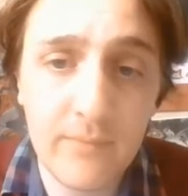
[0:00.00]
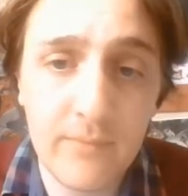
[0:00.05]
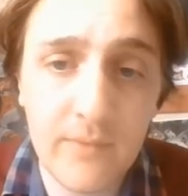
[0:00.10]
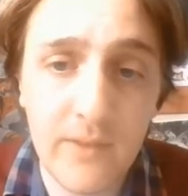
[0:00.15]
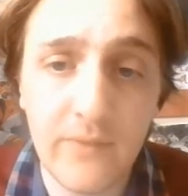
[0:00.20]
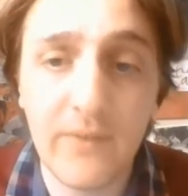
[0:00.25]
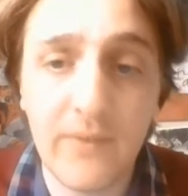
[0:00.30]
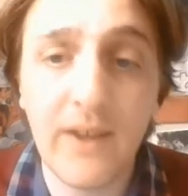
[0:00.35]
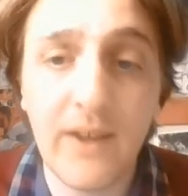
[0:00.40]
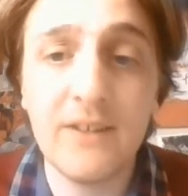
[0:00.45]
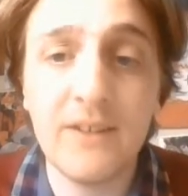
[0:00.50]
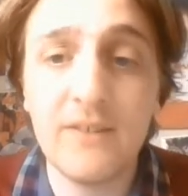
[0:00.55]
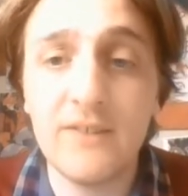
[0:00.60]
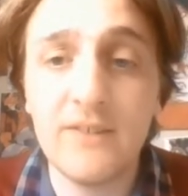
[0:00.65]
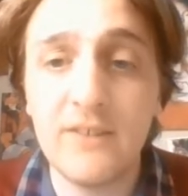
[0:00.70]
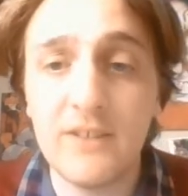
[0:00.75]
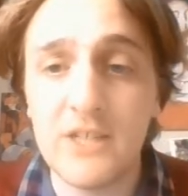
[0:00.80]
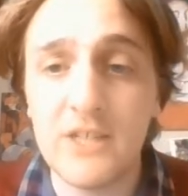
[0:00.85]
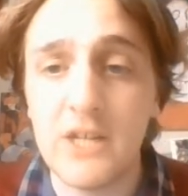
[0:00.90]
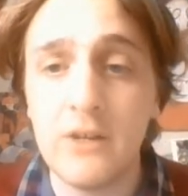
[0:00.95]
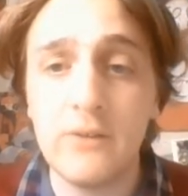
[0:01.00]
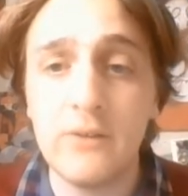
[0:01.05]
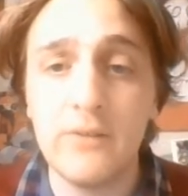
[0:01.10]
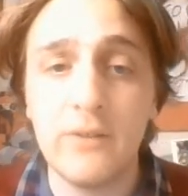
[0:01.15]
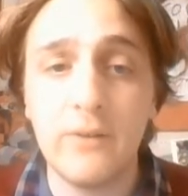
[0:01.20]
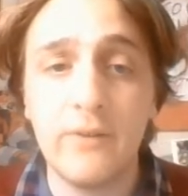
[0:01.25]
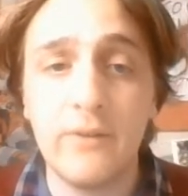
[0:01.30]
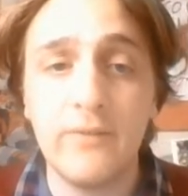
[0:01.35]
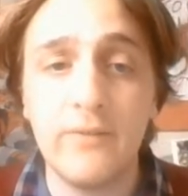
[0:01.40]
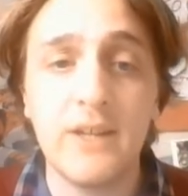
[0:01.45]
The fans show
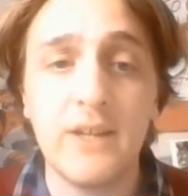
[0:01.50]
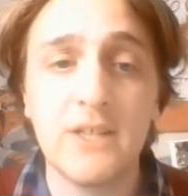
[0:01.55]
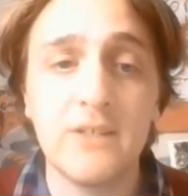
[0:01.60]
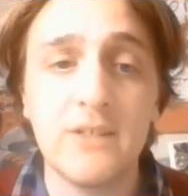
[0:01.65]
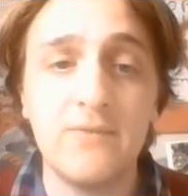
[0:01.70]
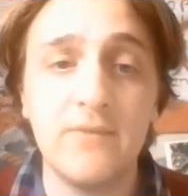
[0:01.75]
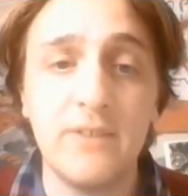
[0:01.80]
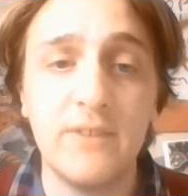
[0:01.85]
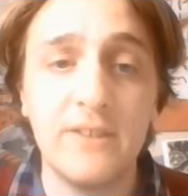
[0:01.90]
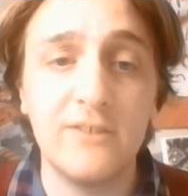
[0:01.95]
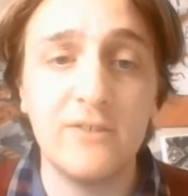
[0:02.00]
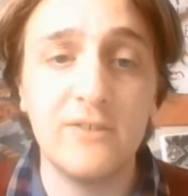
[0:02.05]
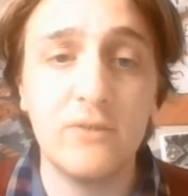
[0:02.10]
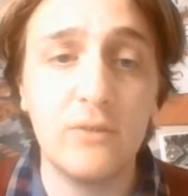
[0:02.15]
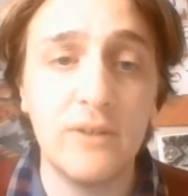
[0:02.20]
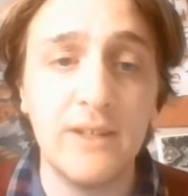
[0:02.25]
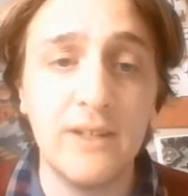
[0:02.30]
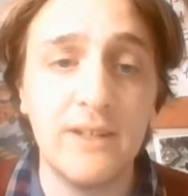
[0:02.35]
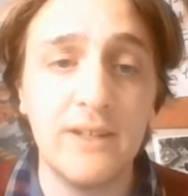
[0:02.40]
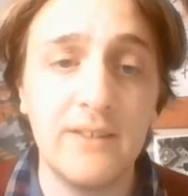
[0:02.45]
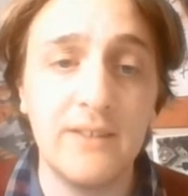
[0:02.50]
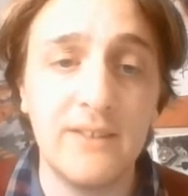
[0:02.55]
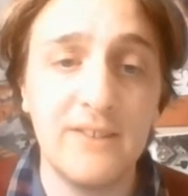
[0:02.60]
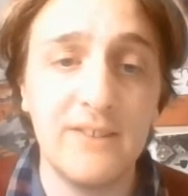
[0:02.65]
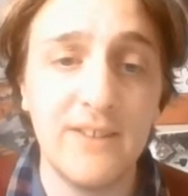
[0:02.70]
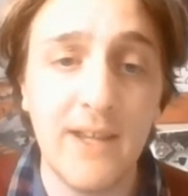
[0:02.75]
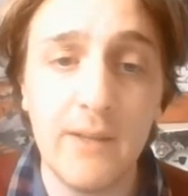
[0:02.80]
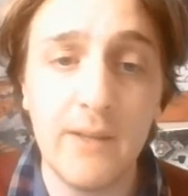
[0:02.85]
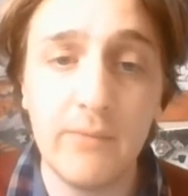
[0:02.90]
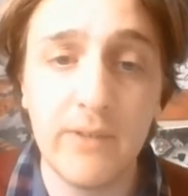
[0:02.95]
their affection for the story at the
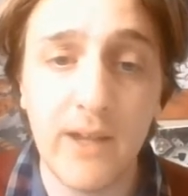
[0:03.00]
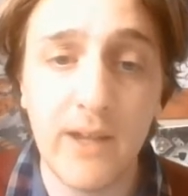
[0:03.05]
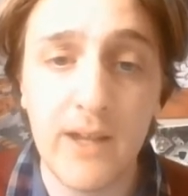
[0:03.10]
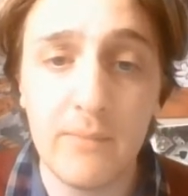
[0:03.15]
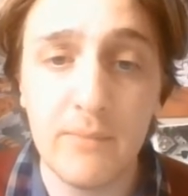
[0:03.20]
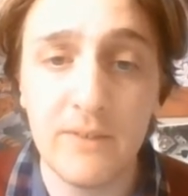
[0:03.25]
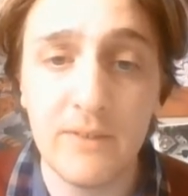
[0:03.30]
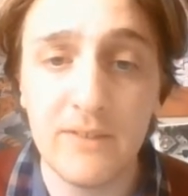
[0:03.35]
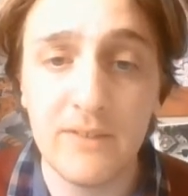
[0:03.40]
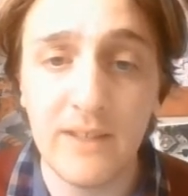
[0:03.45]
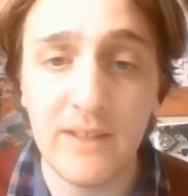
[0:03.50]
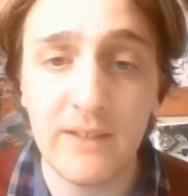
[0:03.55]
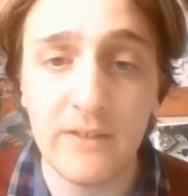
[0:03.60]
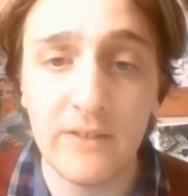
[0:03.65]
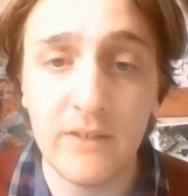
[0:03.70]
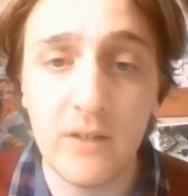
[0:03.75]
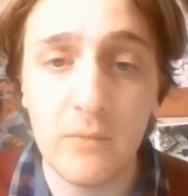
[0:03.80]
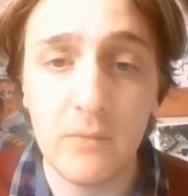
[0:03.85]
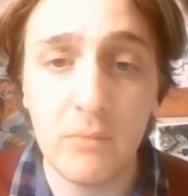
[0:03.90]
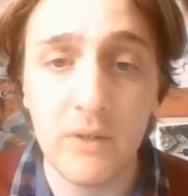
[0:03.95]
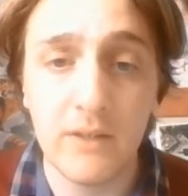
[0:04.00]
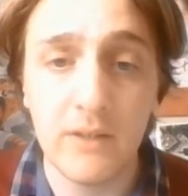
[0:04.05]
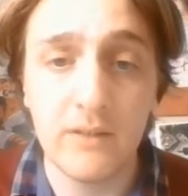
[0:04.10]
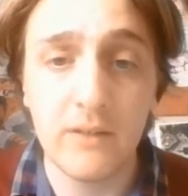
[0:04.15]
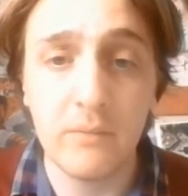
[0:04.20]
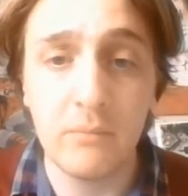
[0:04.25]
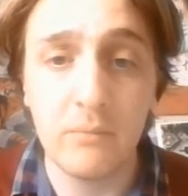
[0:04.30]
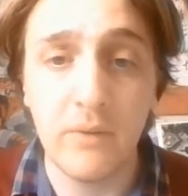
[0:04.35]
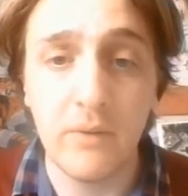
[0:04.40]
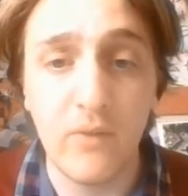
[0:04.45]
same time as they interpret,
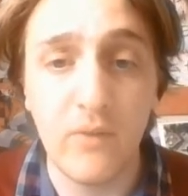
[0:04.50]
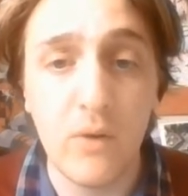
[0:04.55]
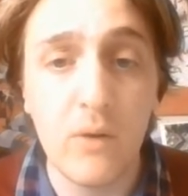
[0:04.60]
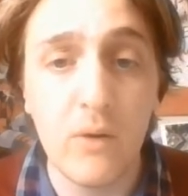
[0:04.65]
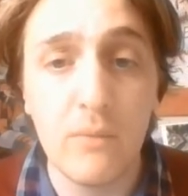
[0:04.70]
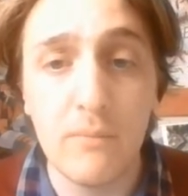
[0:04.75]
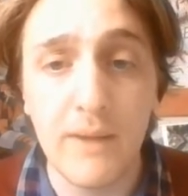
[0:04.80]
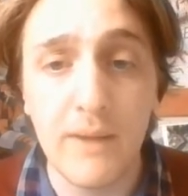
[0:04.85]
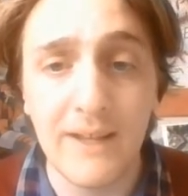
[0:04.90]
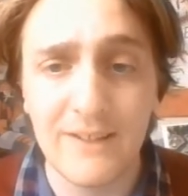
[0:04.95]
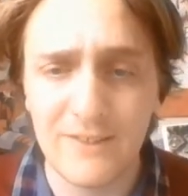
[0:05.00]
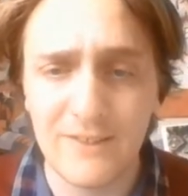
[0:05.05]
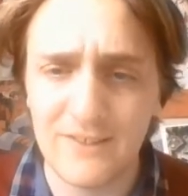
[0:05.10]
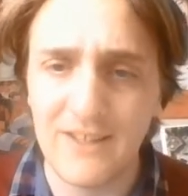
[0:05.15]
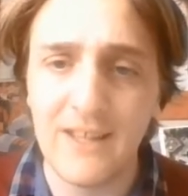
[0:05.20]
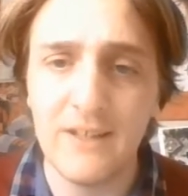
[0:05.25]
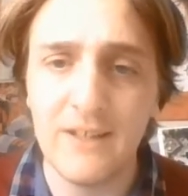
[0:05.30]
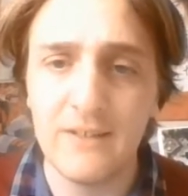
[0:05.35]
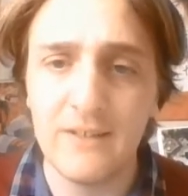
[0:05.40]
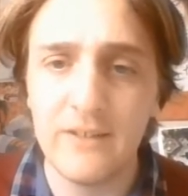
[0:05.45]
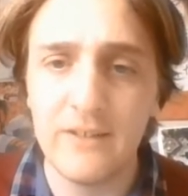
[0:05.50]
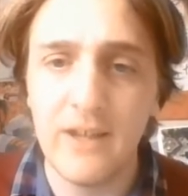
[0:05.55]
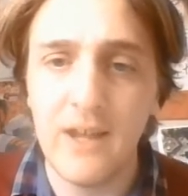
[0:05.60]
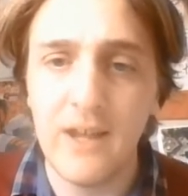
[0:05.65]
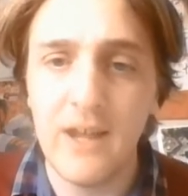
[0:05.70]
perform, extend,